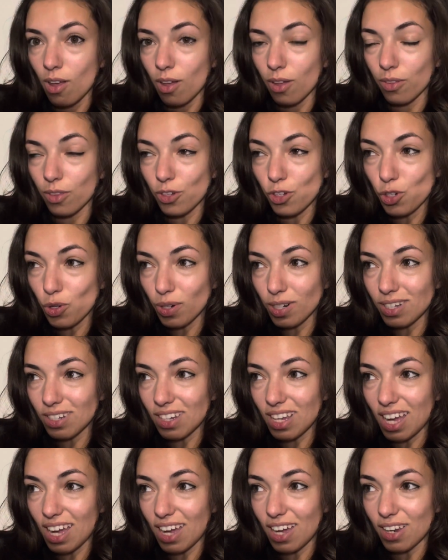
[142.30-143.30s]
The short
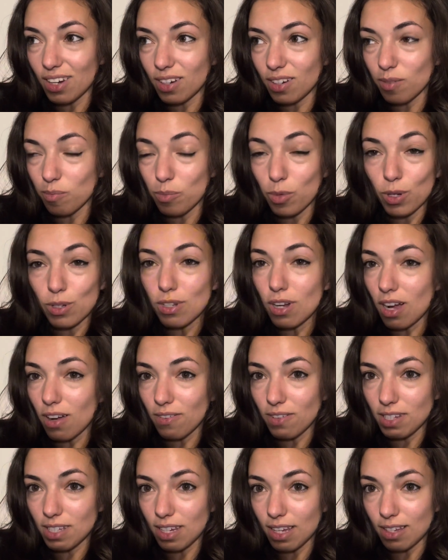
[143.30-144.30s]
and most
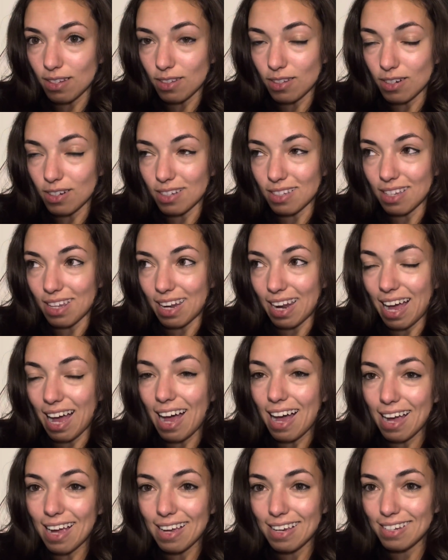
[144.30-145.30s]
obvious answer is that
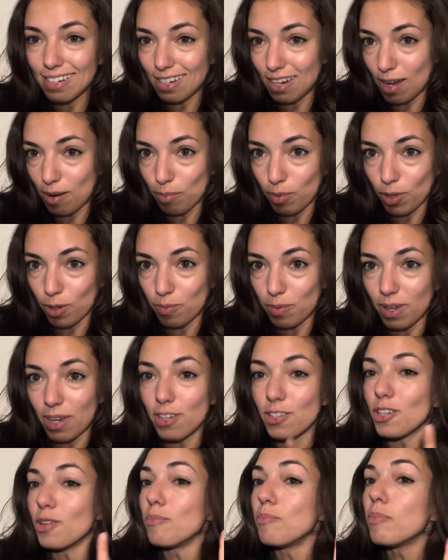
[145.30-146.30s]
I did not blow up the
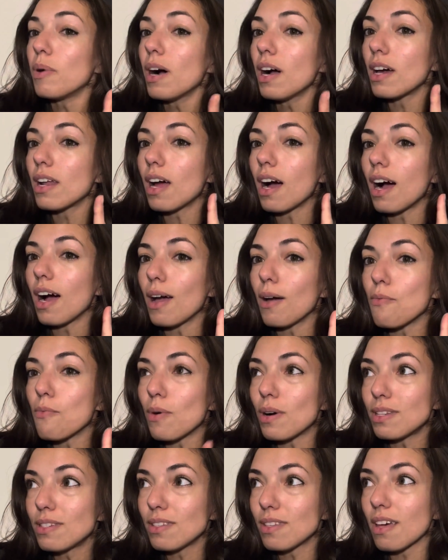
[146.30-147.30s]
engine, but I
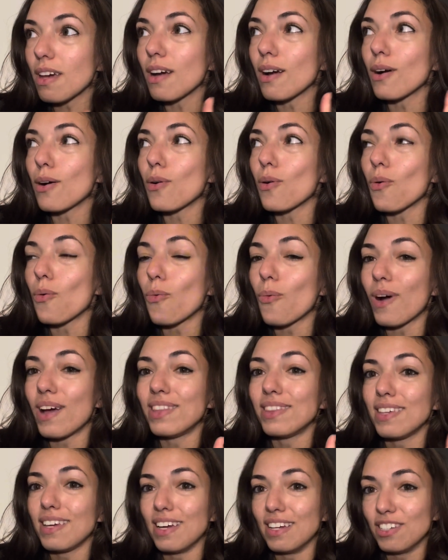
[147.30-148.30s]
was there when
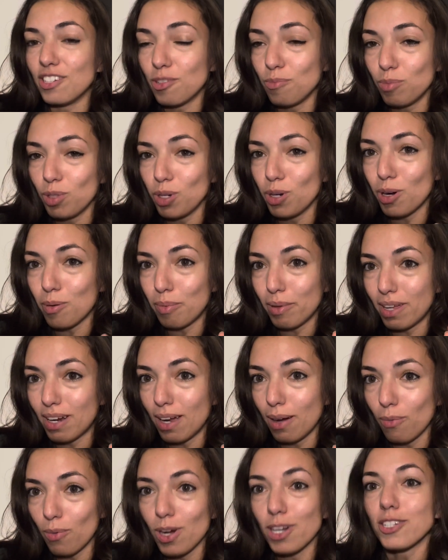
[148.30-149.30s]
the engine blew up and I
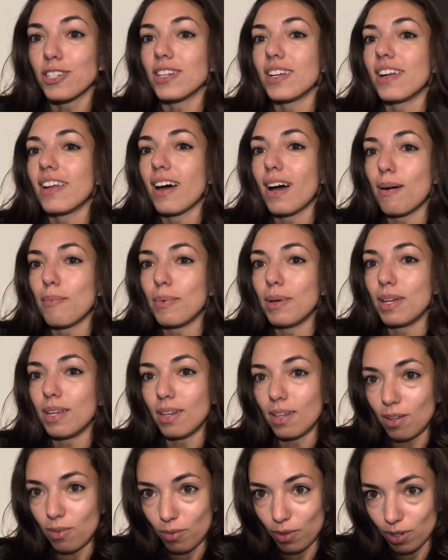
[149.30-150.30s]
watched it happen
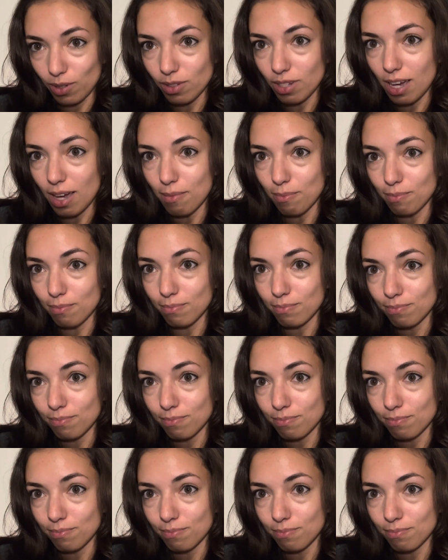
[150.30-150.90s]
in real time.